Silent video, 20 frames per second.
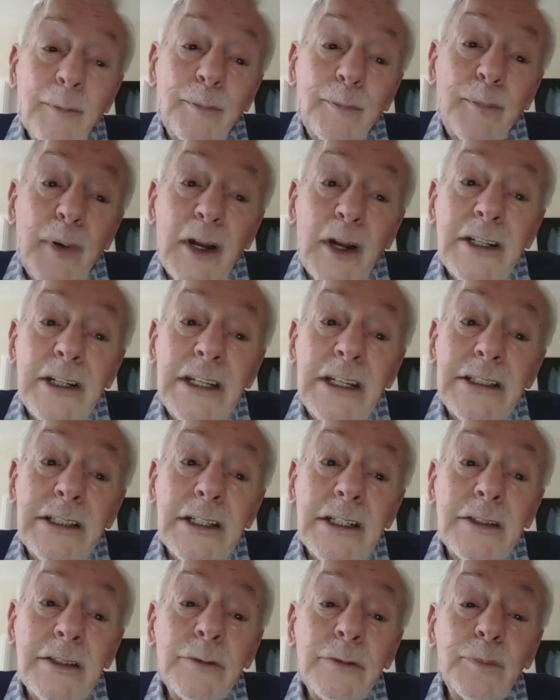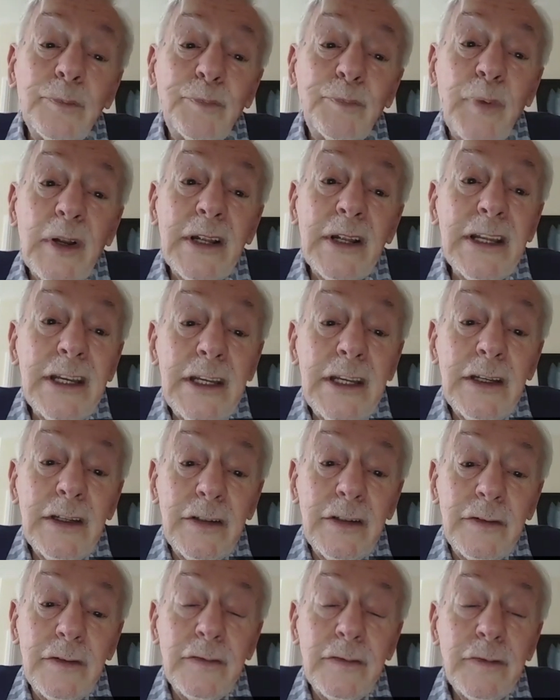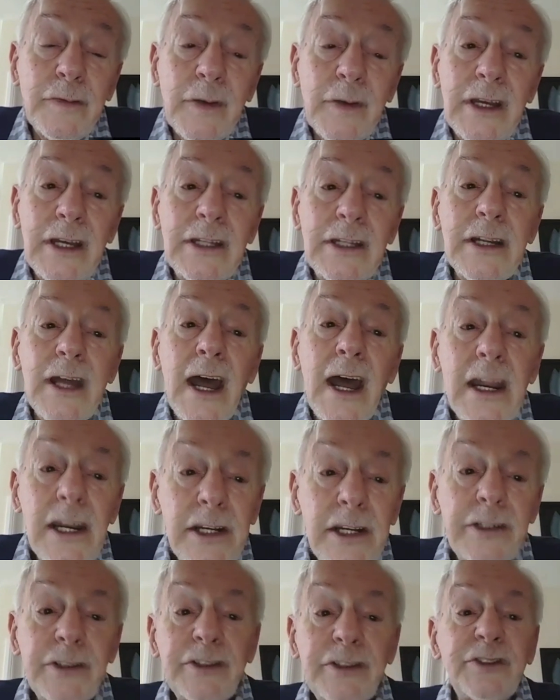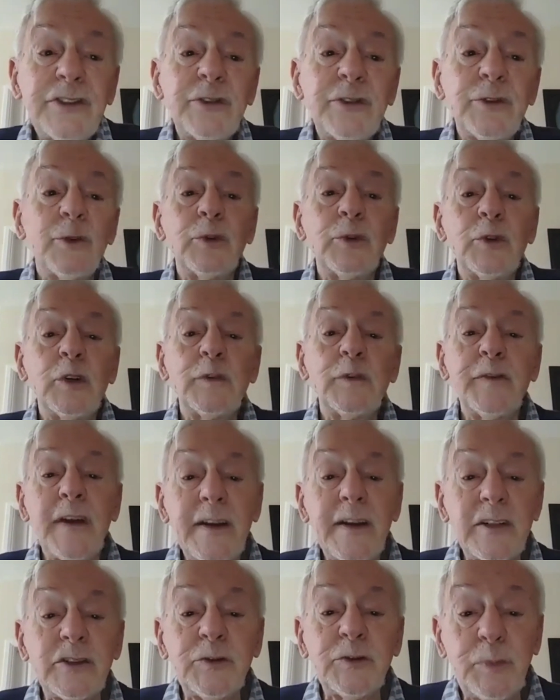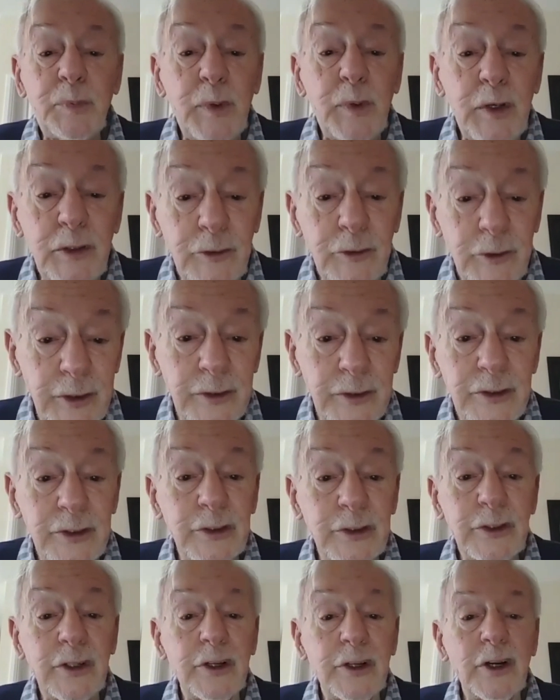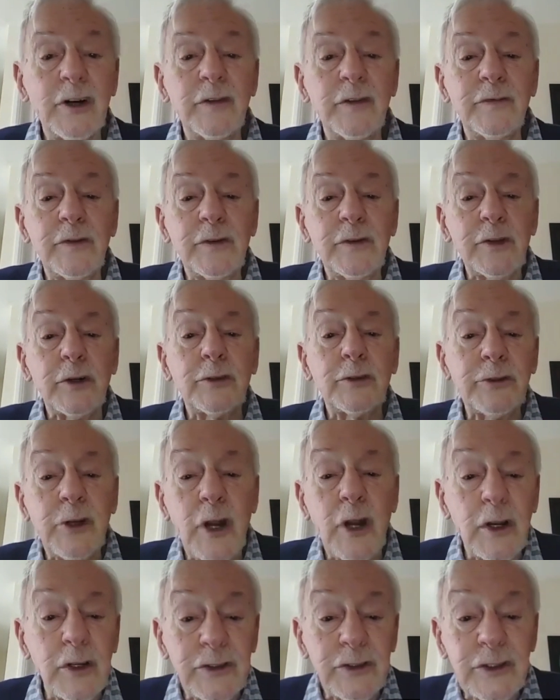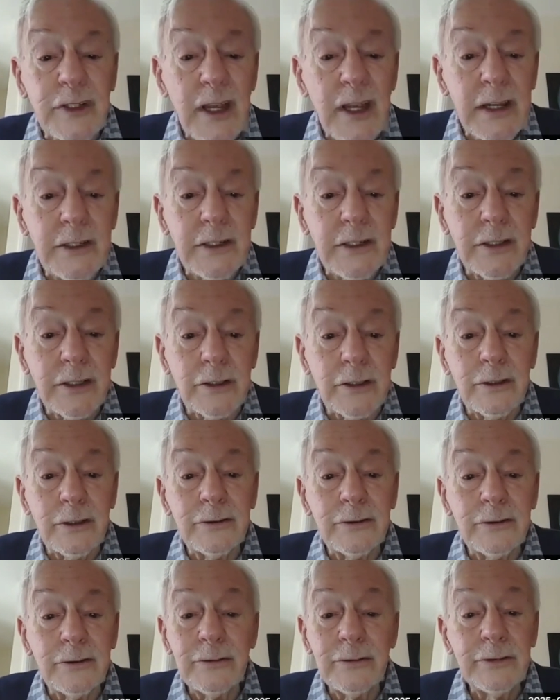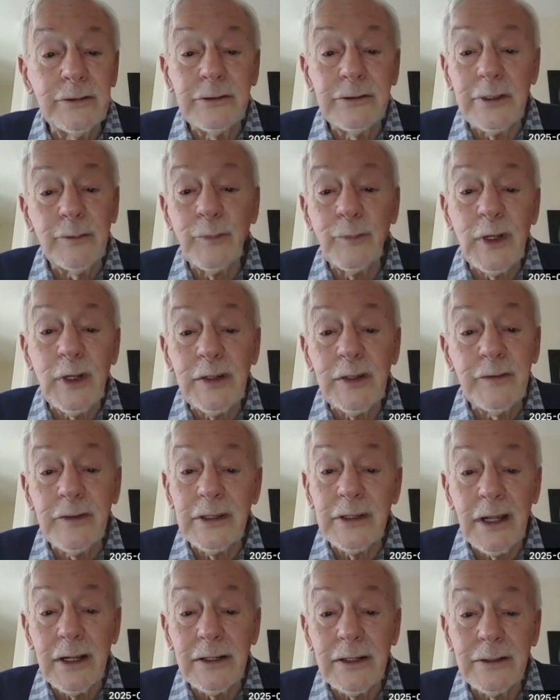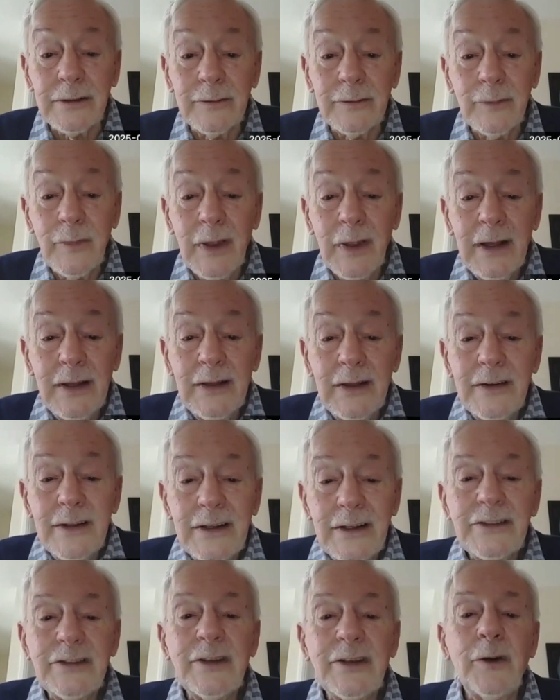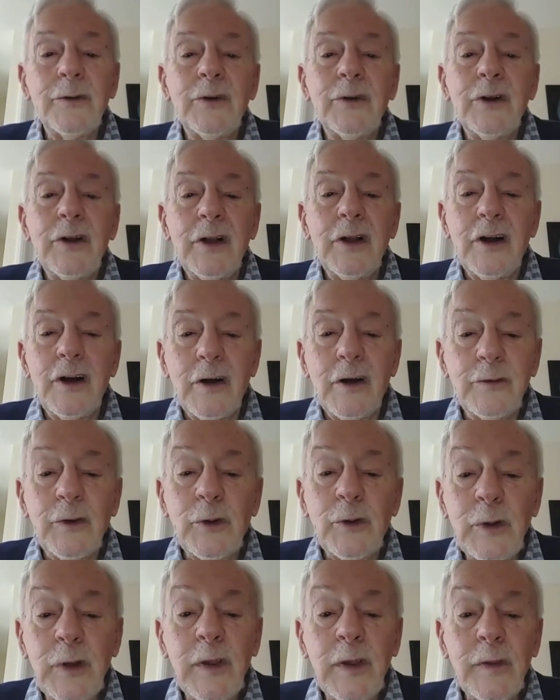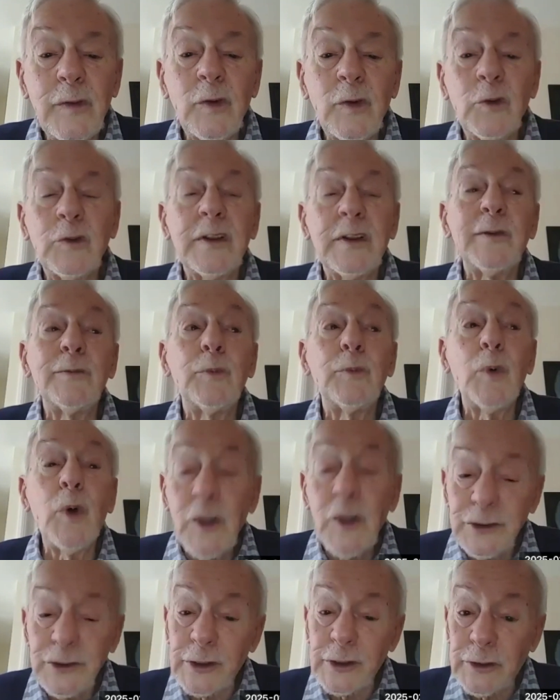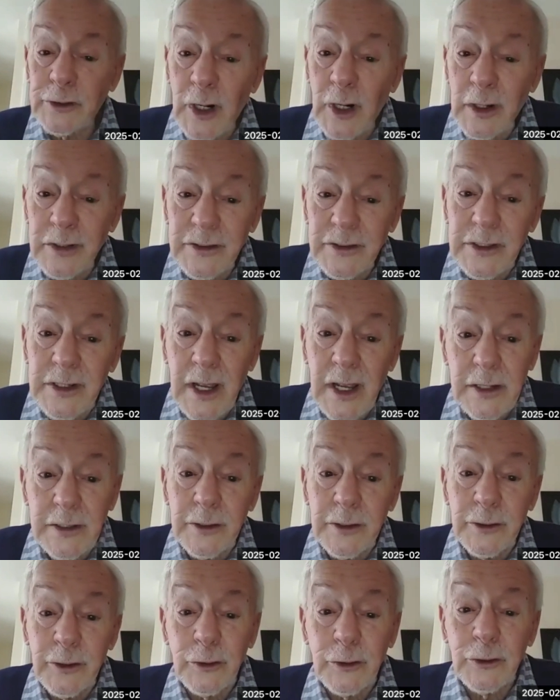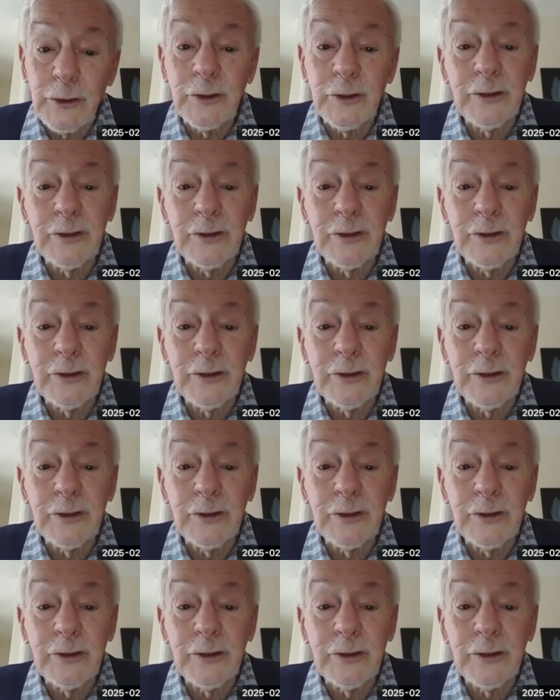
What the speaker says: but he didn't believe in any sort of experience of the transcendent. He didn't believe in that. So, although he thought there was a transcendent,